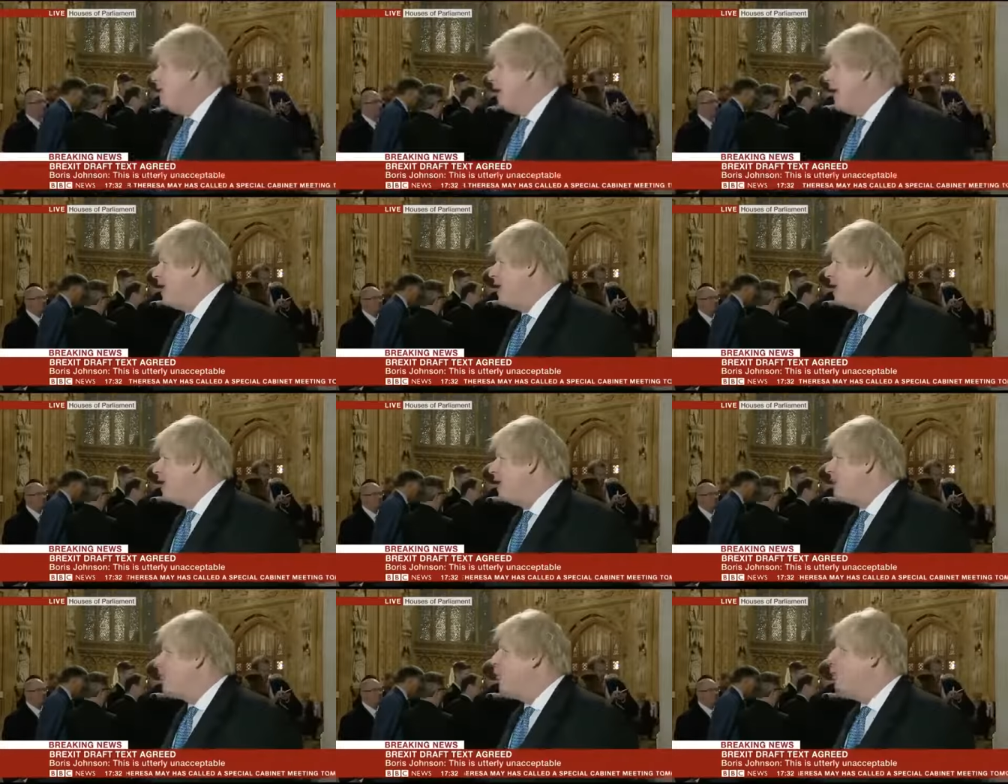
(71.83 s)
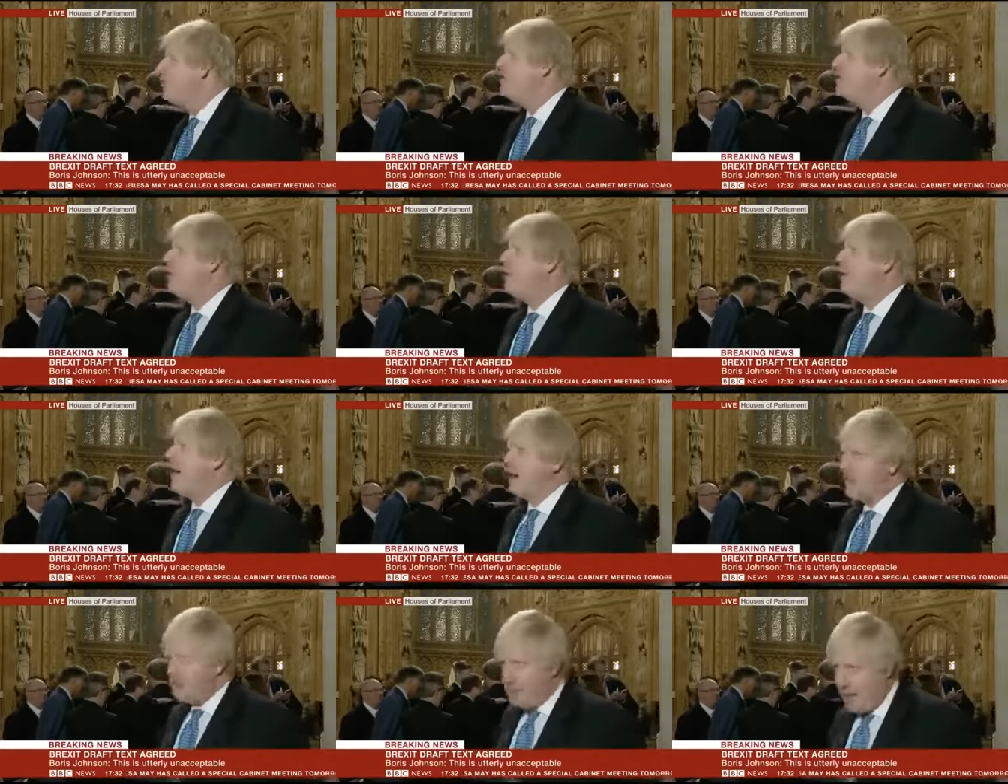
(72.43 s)
then it is
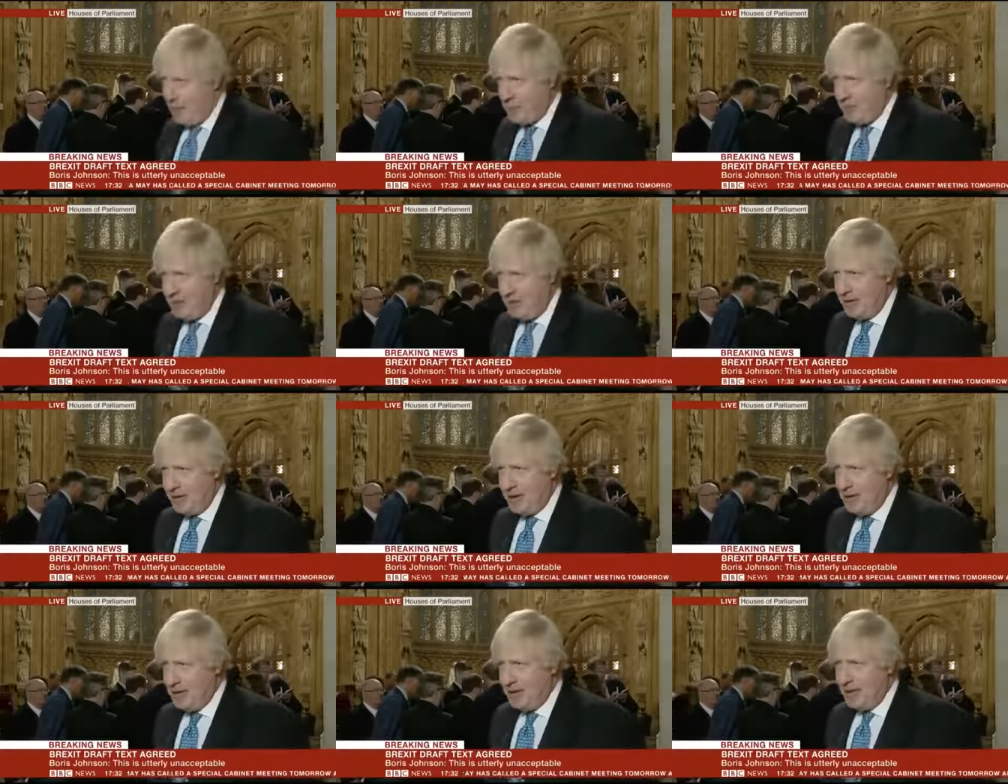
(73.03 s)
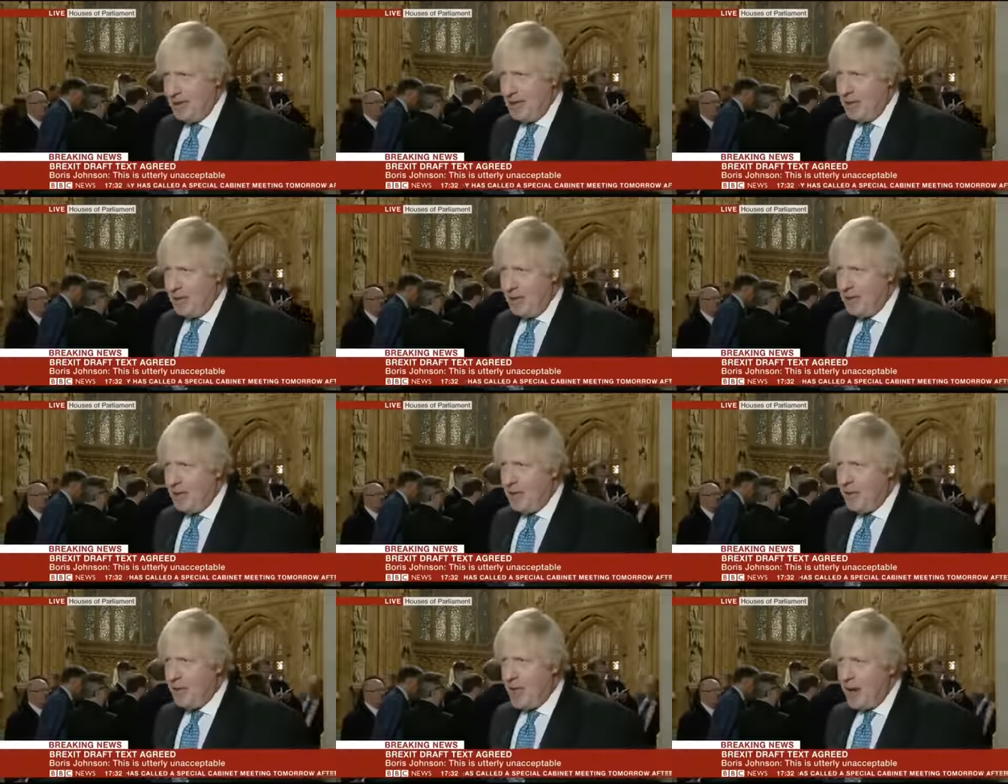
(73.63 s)
also accepted
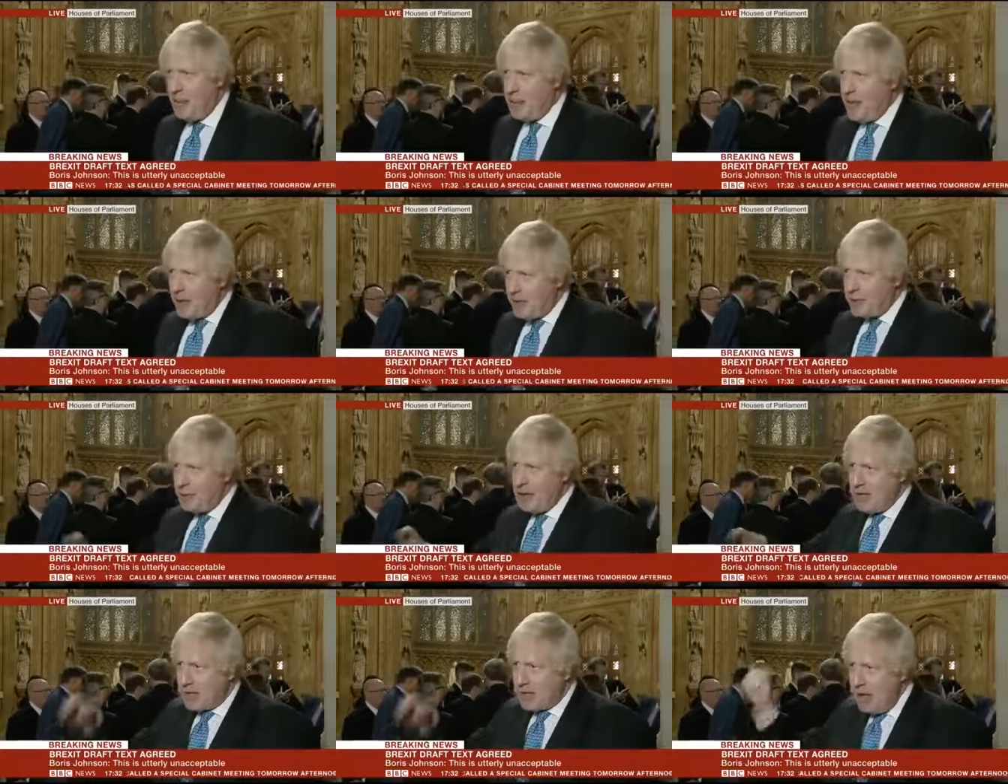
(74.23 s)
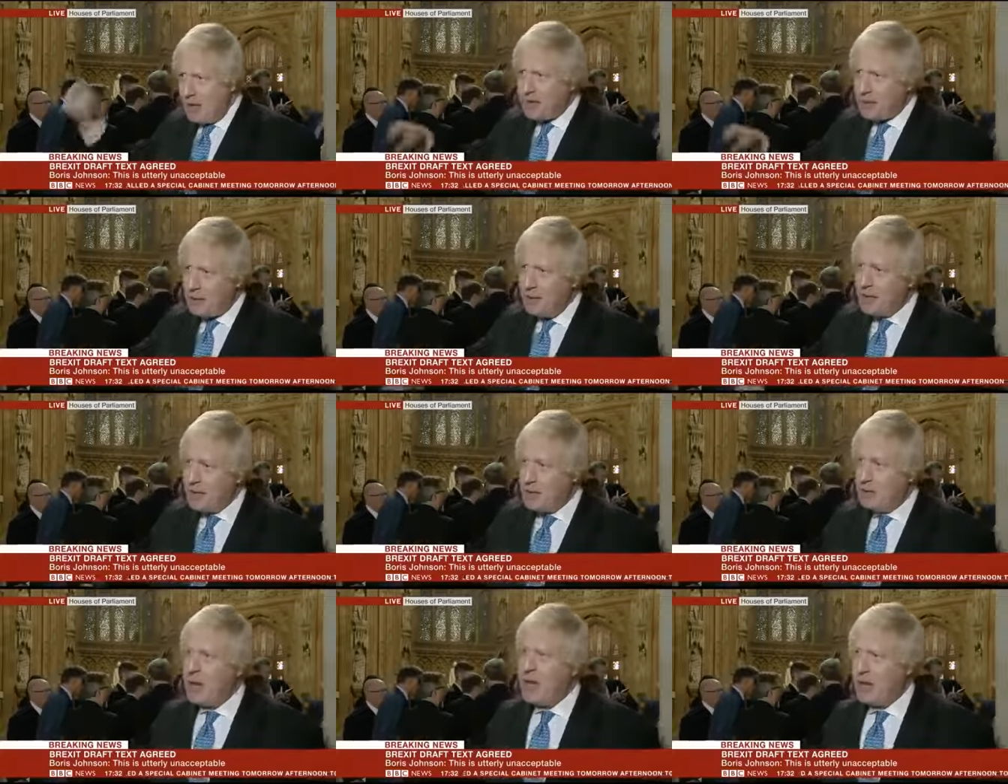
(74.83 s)
that there must be
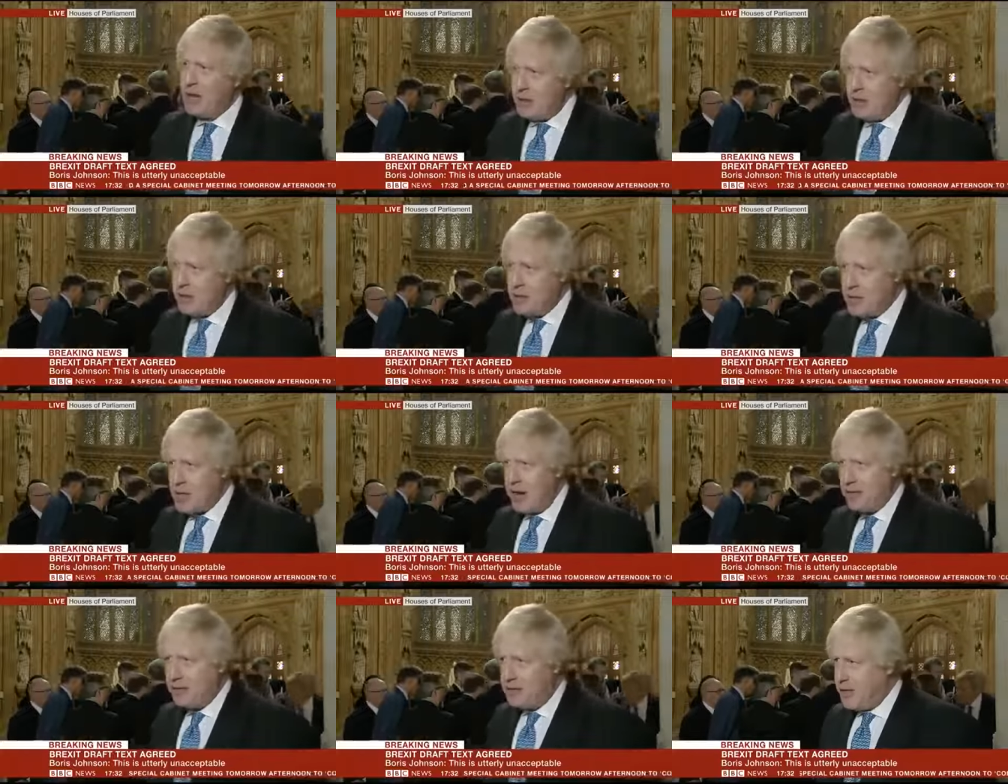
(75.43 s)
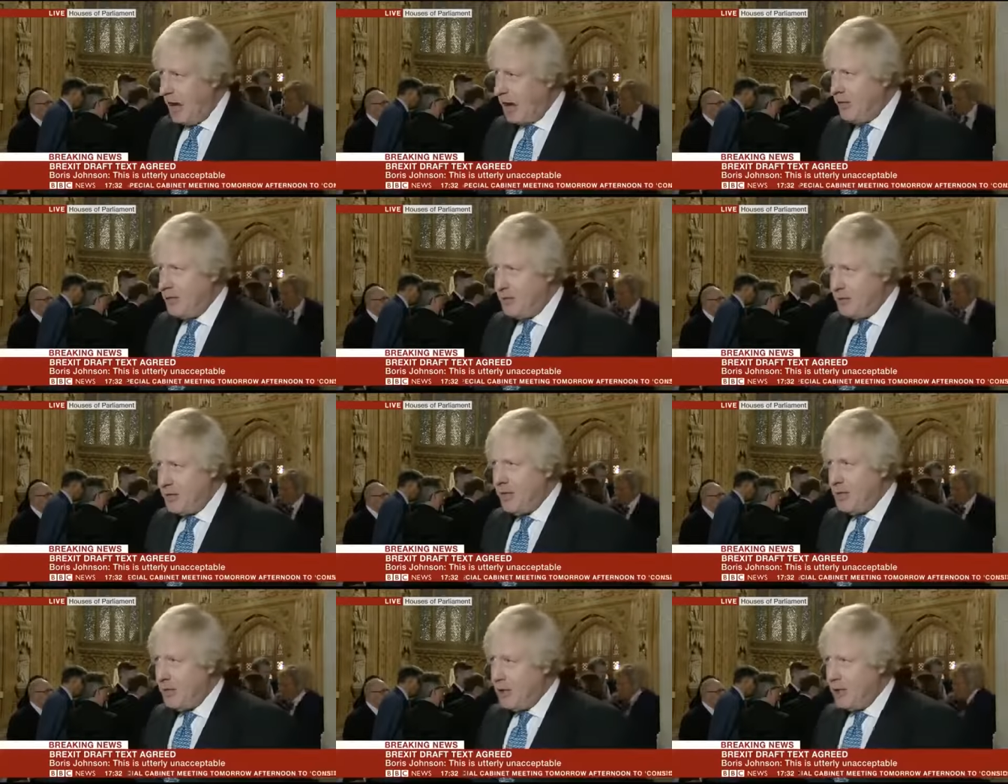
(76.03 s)
customs and regulatory checks
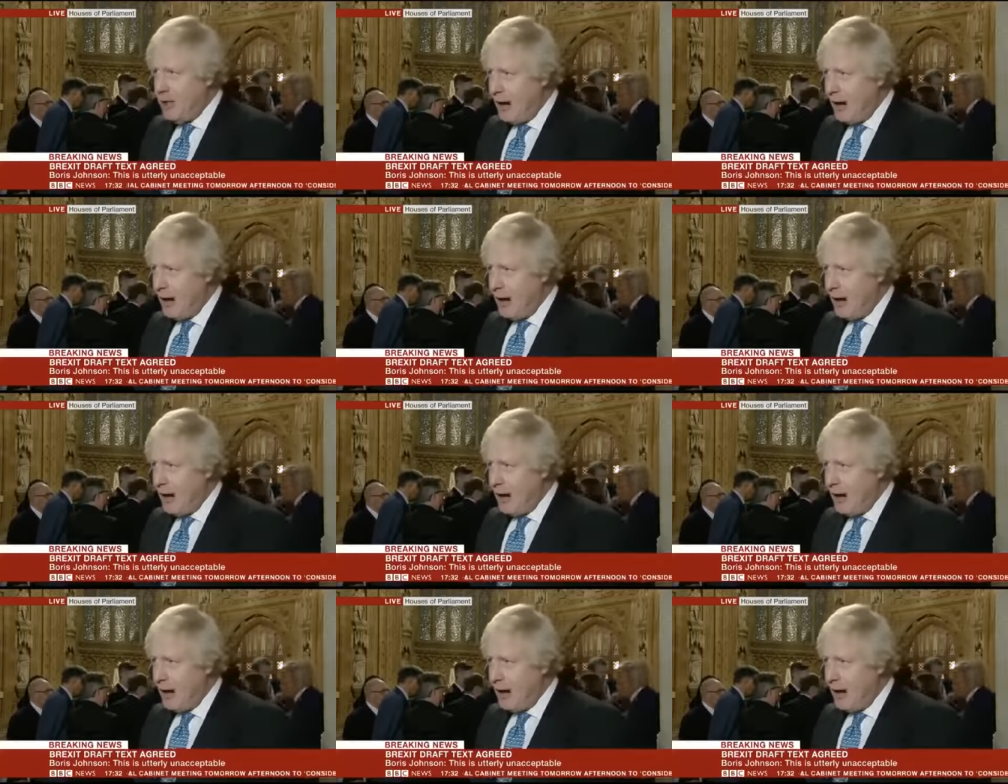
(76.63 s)
down the